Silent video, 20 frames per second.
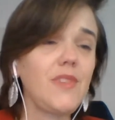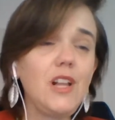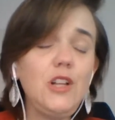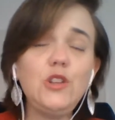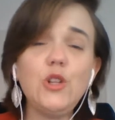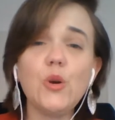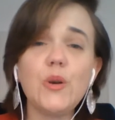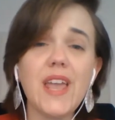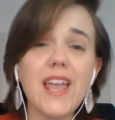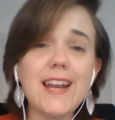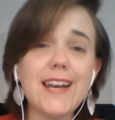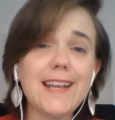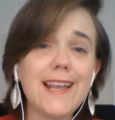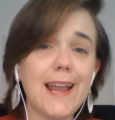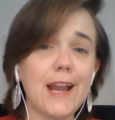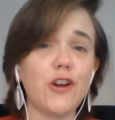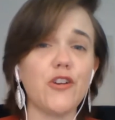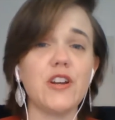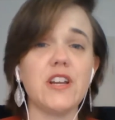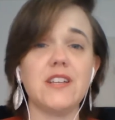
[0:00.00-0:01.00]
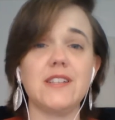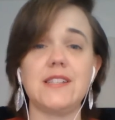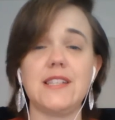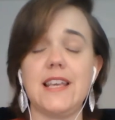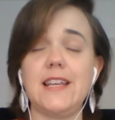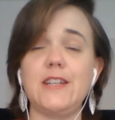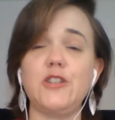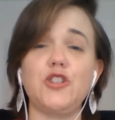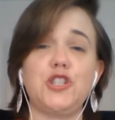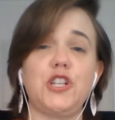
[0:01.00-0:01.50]
locating areas
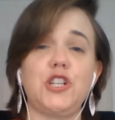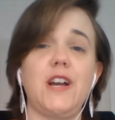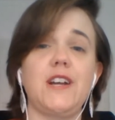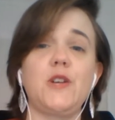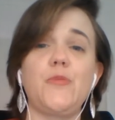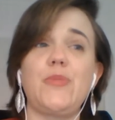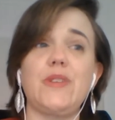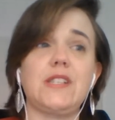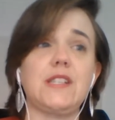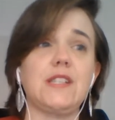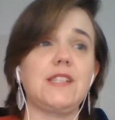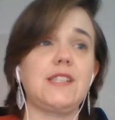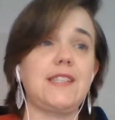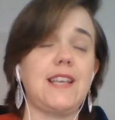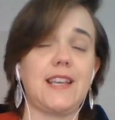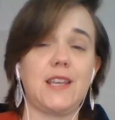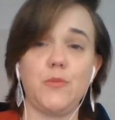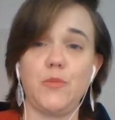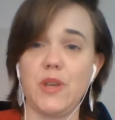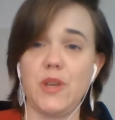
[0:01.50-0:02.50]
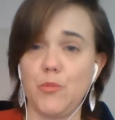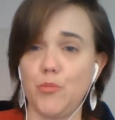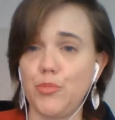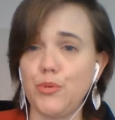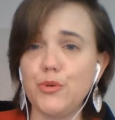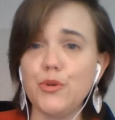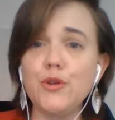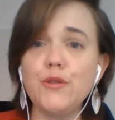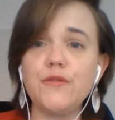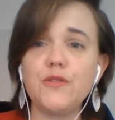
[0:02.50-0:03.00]
in your China business that can be
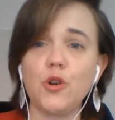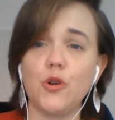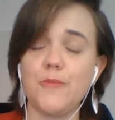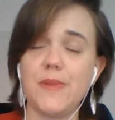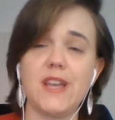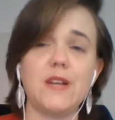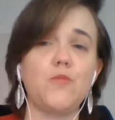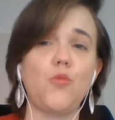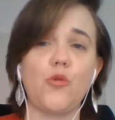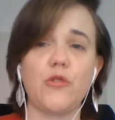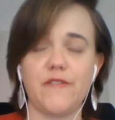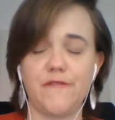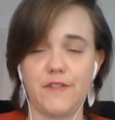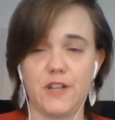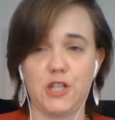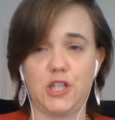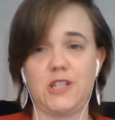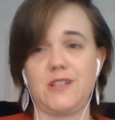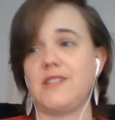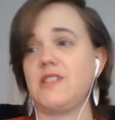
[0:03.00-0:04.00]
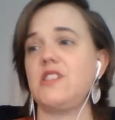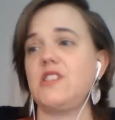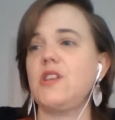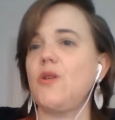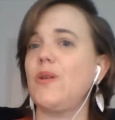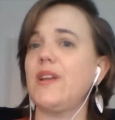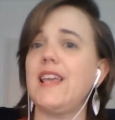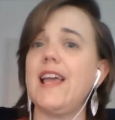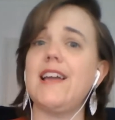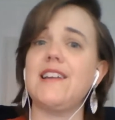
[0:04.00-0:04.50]
improved or made more efficient.
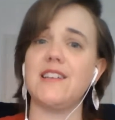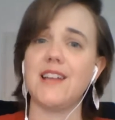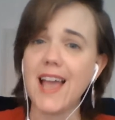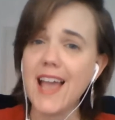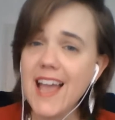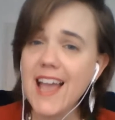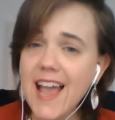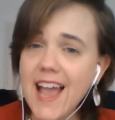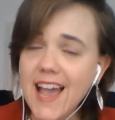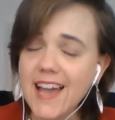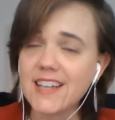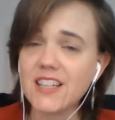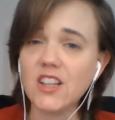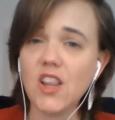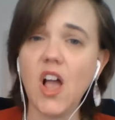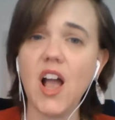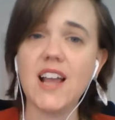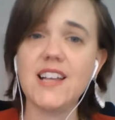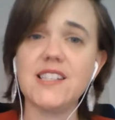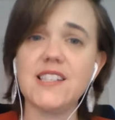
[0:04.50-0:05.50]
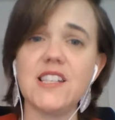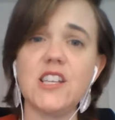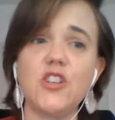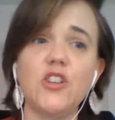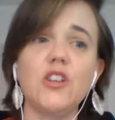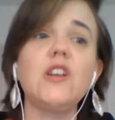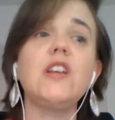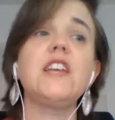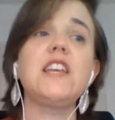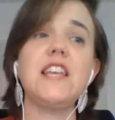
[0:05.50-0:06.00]
So again,
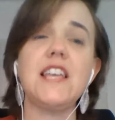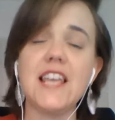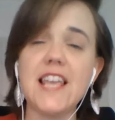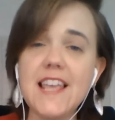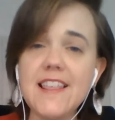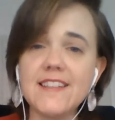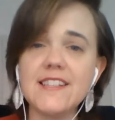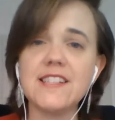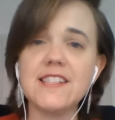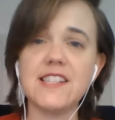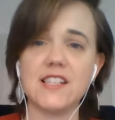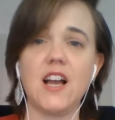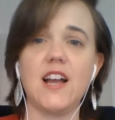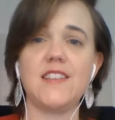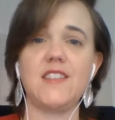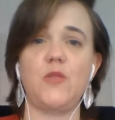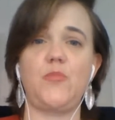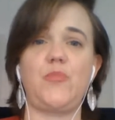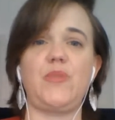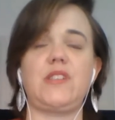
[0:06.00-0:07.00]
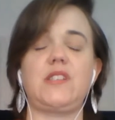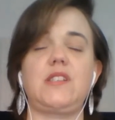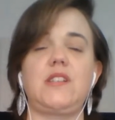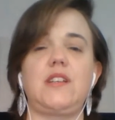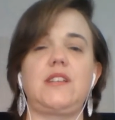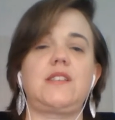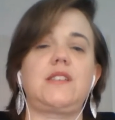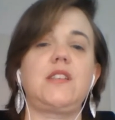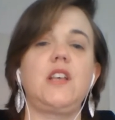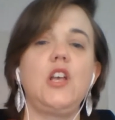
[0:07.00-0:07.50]
analyzing inside the
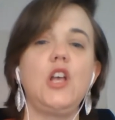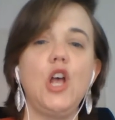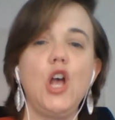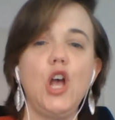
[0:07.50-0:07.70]
business,